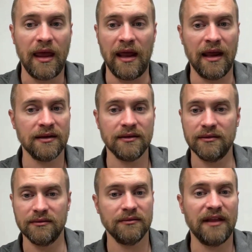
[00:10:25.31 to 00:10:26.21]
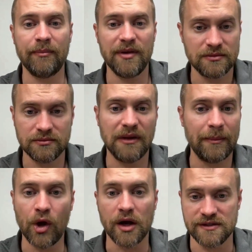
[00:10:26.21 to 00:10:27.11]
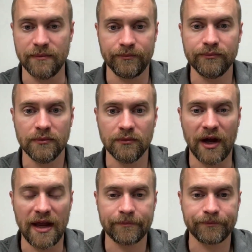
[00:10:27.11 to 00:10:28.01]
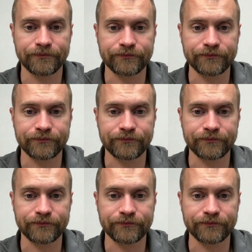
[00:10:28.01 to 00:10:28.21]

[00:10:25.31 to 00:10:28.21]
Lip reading: And that'd be awesome, right?